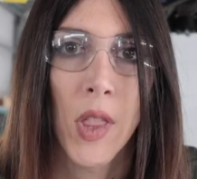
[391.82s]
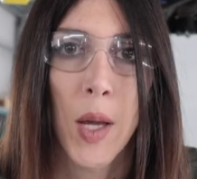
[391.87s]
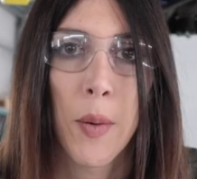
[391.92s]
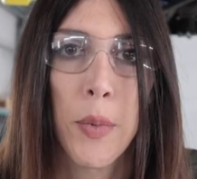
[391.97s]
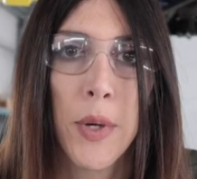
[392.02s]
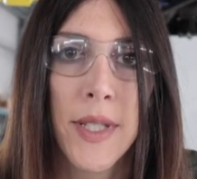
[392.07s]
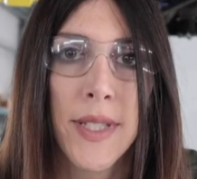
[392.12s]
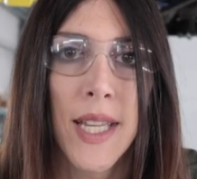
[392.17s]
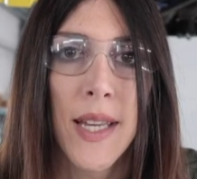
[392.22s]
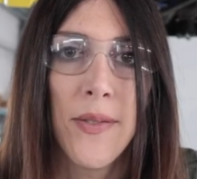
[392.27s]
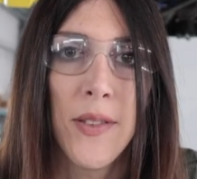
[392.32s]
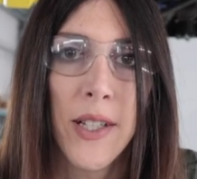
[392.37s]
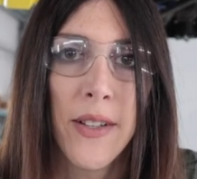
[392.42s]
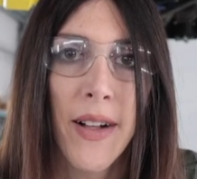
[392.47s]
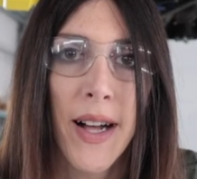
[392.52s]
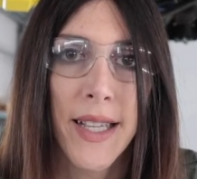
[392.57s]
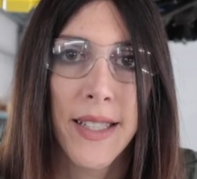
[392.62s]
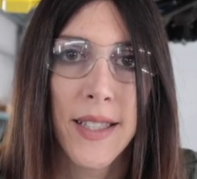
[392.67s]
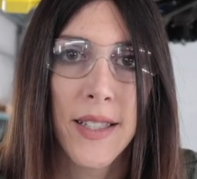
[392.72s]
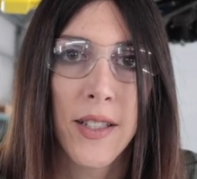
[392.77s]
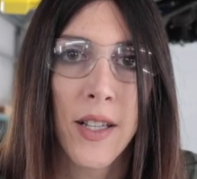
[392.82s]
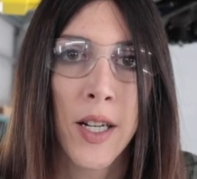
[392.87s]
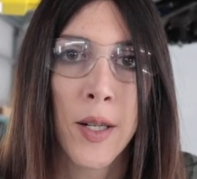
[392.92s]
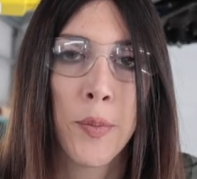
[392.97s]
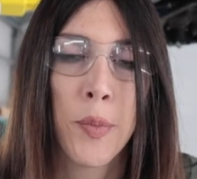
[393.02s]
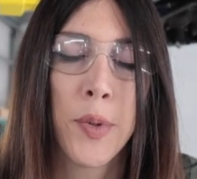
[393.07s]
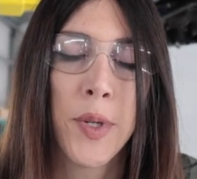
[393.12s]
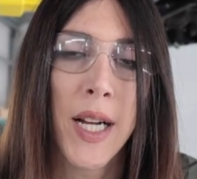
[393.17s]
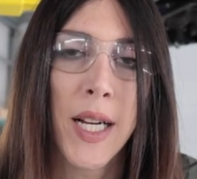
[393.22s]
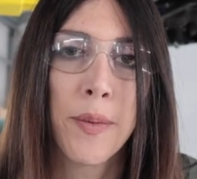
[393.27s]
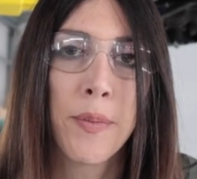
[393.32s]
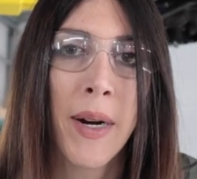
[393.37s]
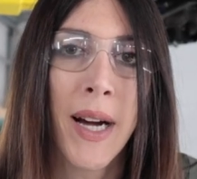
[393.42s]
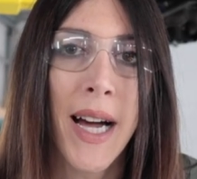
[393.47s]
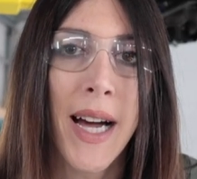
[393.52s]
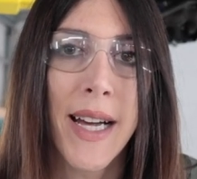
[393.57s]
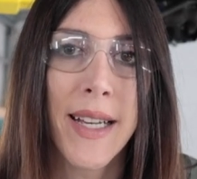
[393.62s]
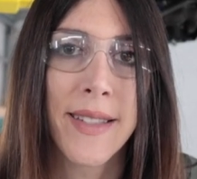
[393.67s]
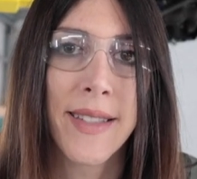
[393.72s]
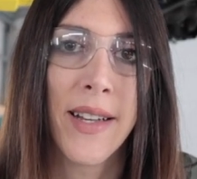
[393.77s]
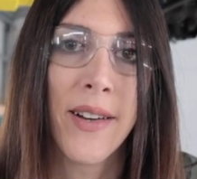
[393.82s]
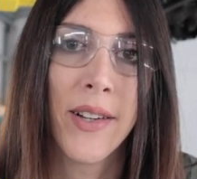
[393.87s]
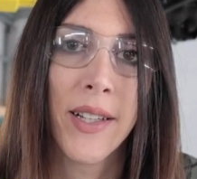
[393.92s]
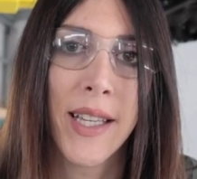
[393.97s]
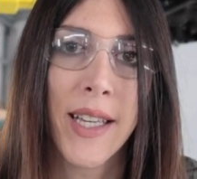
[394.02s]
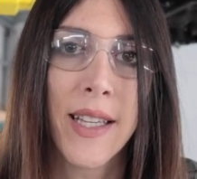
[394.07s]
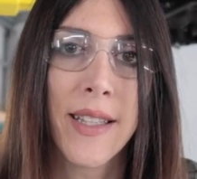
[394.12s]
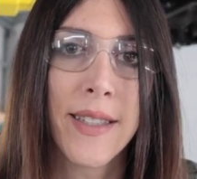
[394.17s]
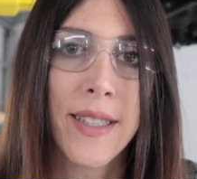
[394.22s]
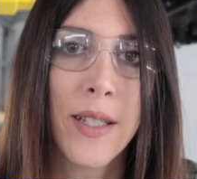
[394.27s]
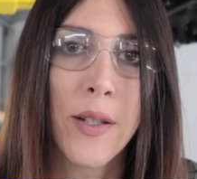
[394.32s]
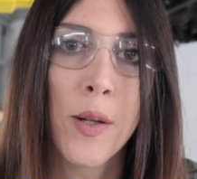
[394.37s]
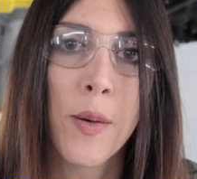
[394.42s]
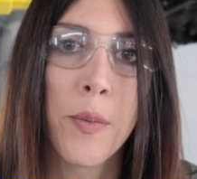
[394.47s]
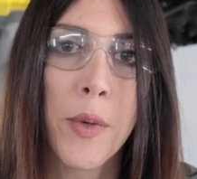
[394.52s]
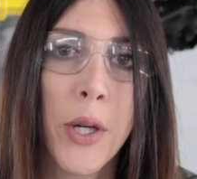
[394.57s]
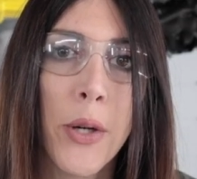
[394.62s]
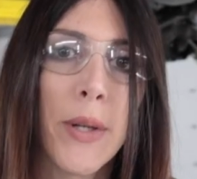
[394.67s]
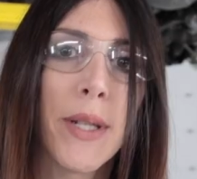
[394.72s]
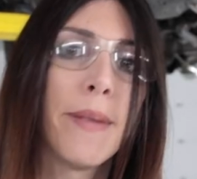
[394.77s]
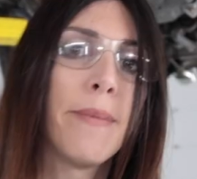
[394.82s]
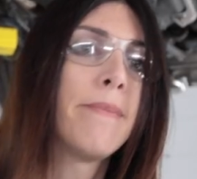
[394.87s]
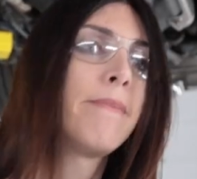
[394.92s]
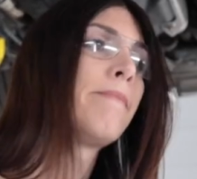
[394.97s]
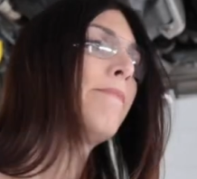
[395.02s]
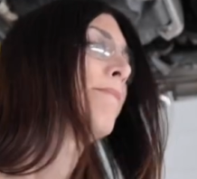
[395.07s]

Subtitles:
Put safety glasses on to protect my eyes. Now I can't see what I'm doing.